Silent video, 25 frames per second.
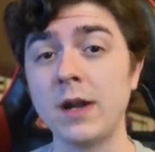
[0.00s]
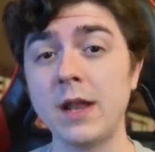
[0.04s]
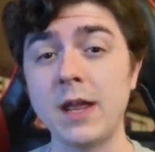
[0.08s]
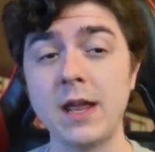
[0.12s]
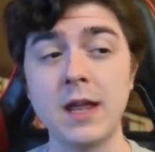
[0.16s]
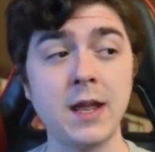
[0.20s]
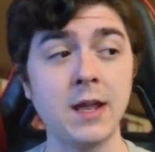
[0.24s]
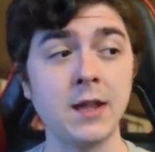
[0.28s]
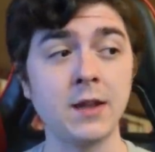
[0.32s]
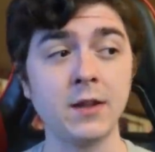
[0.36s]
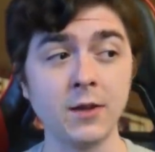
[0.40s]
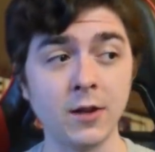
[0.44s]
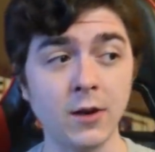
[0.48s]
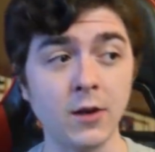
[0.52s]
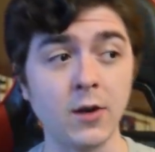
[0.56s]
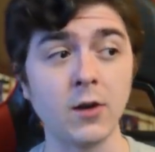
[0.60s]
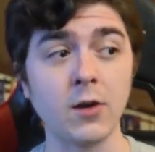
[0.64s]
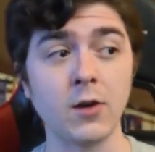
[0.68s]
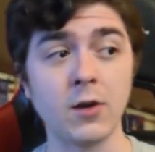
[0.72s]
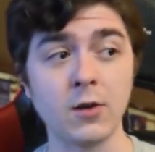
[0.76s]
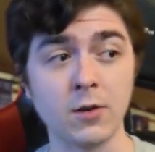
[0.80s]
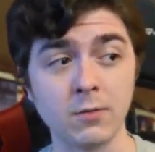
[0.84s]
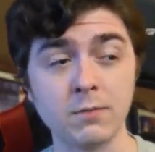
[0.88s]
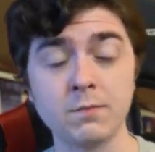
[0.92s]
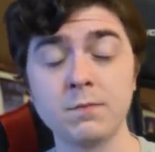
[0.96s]
in
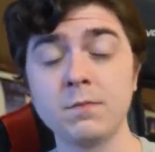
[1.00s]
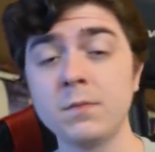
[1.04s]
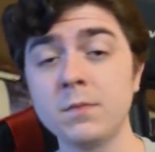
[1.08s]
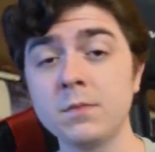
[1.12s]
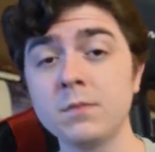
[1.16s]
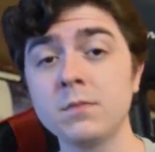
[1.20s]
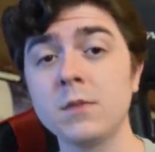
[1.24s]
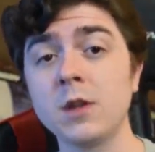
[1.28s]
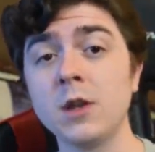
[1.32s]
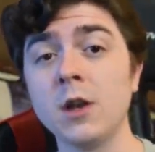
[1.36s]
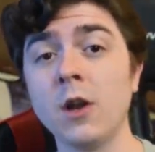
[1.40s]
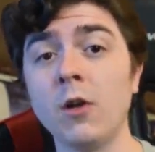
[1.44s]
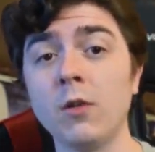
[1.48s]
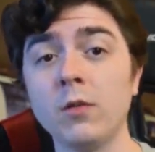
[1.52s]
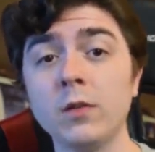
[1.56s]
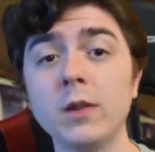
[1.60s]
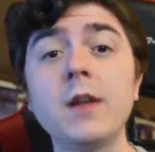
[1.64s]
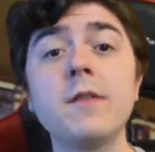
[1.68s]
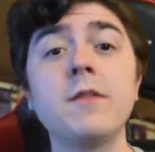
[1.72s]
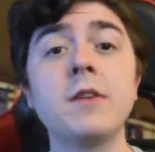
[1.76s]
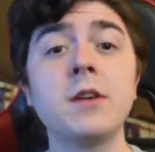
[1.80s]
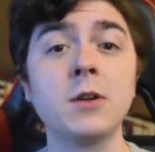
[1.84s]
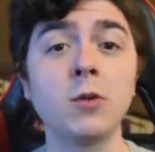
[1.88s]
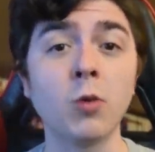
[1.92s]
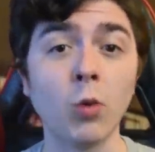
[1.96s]
their, you know,
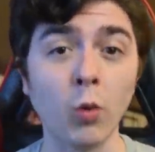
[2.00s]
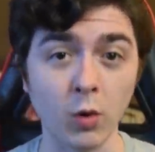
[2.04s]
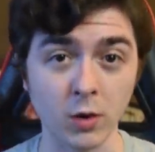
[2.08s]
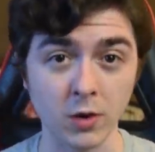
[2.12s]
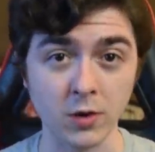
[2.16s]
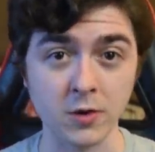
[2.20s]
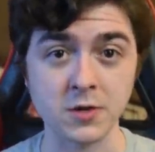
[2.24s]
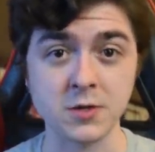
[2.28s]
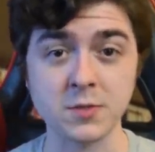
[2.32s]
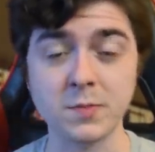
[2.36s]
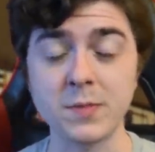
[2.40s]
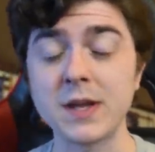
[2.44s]
living quarters.